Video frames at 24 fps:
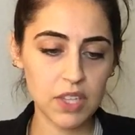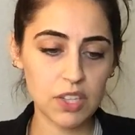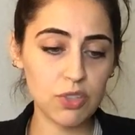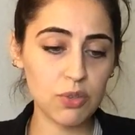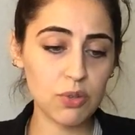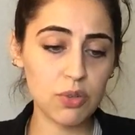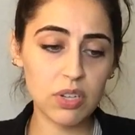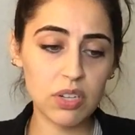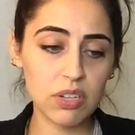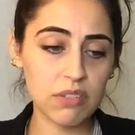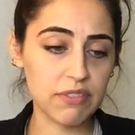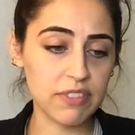
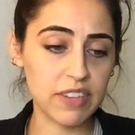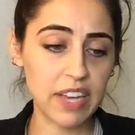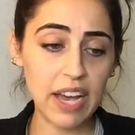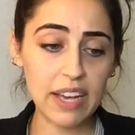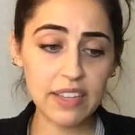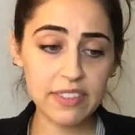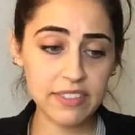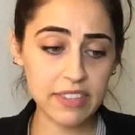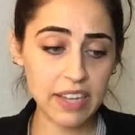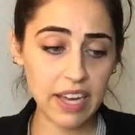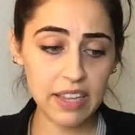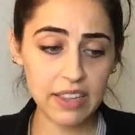You could have
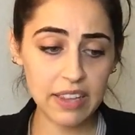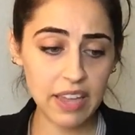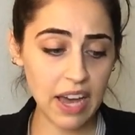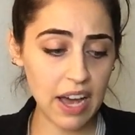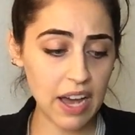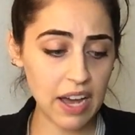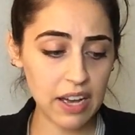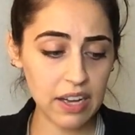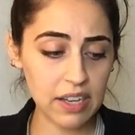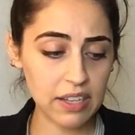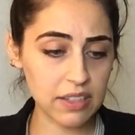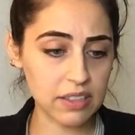guessed at
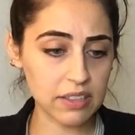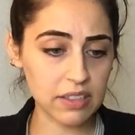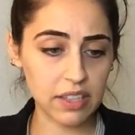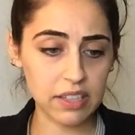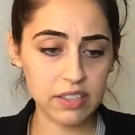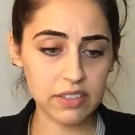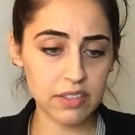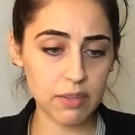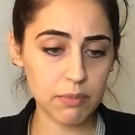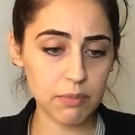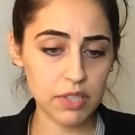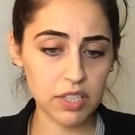that.
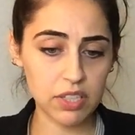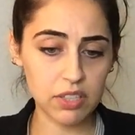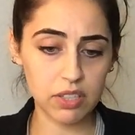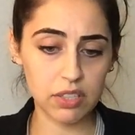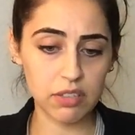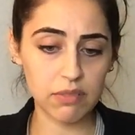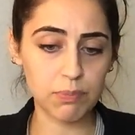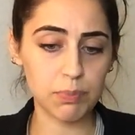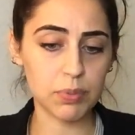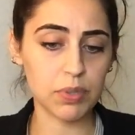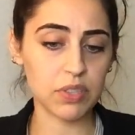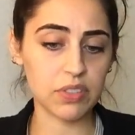Like, somebody could
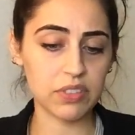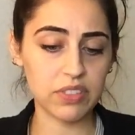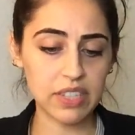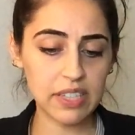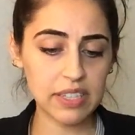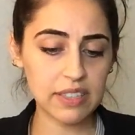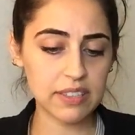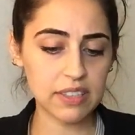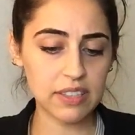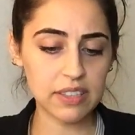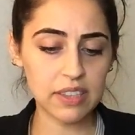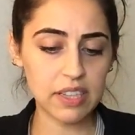have
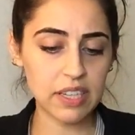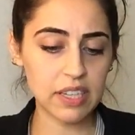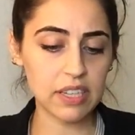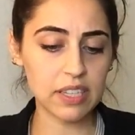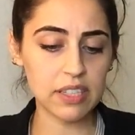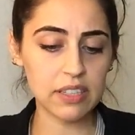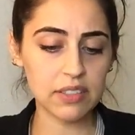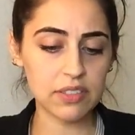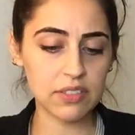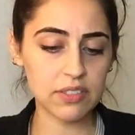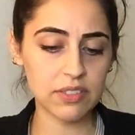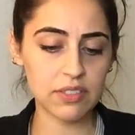predicted
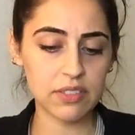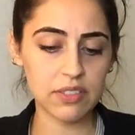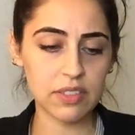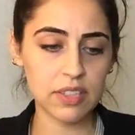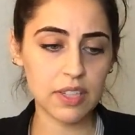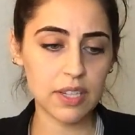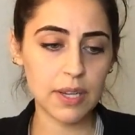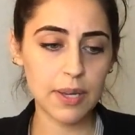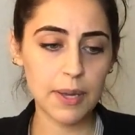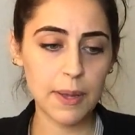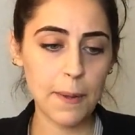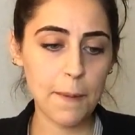this.
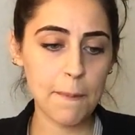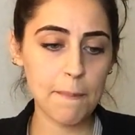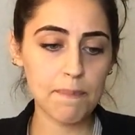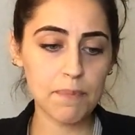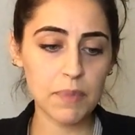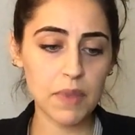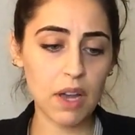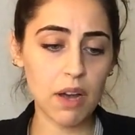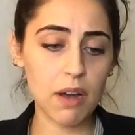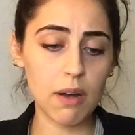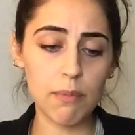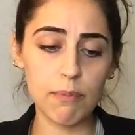
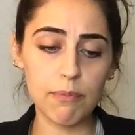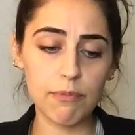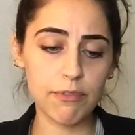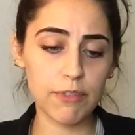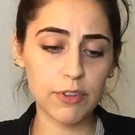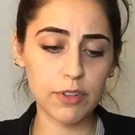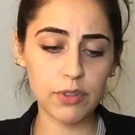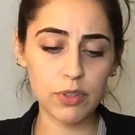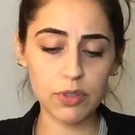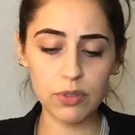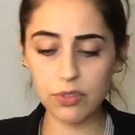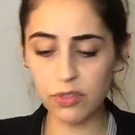Um,
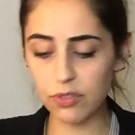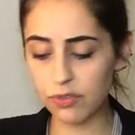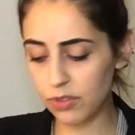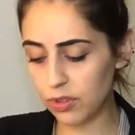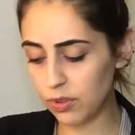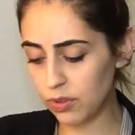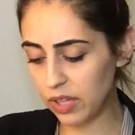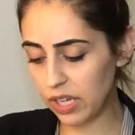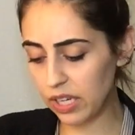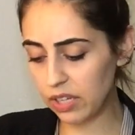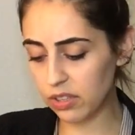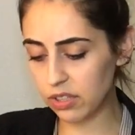for those of
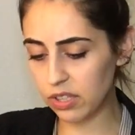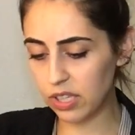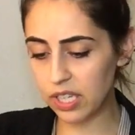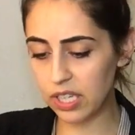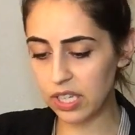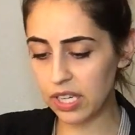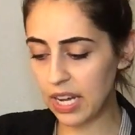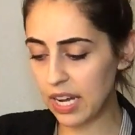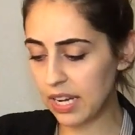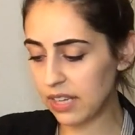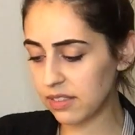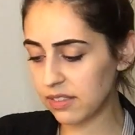you that are
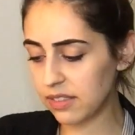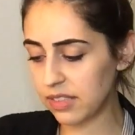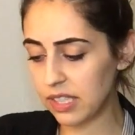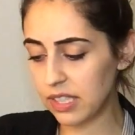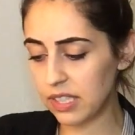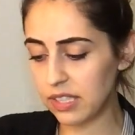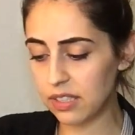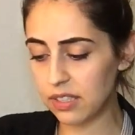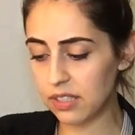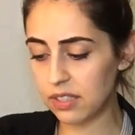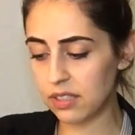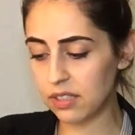
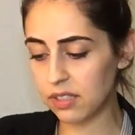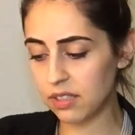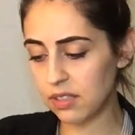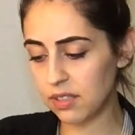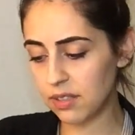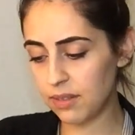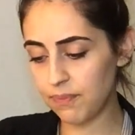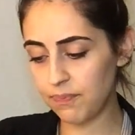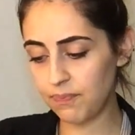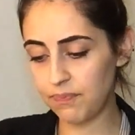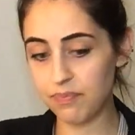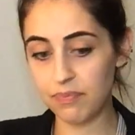connected,
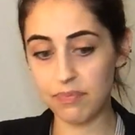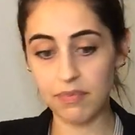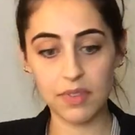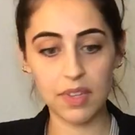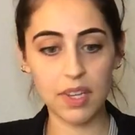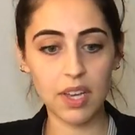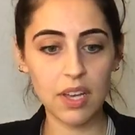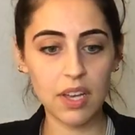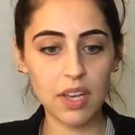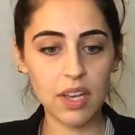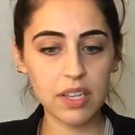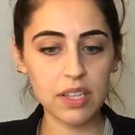
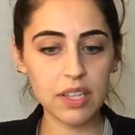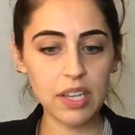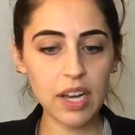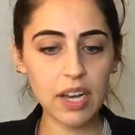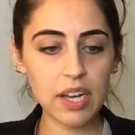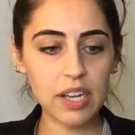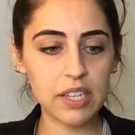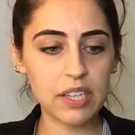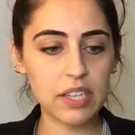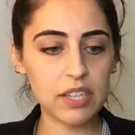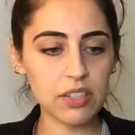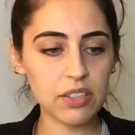
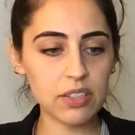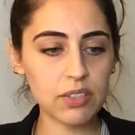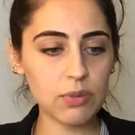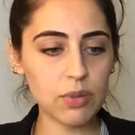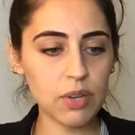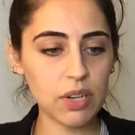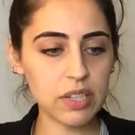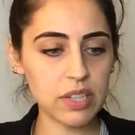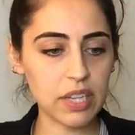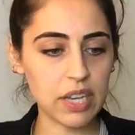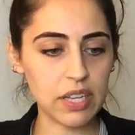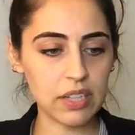yeah, here you
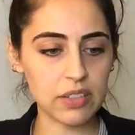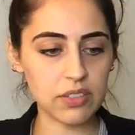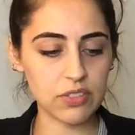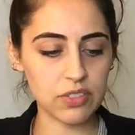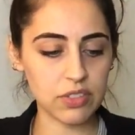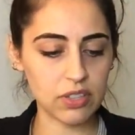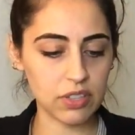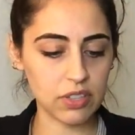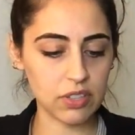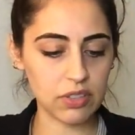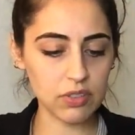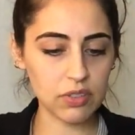are,
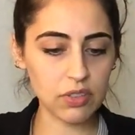Cancer.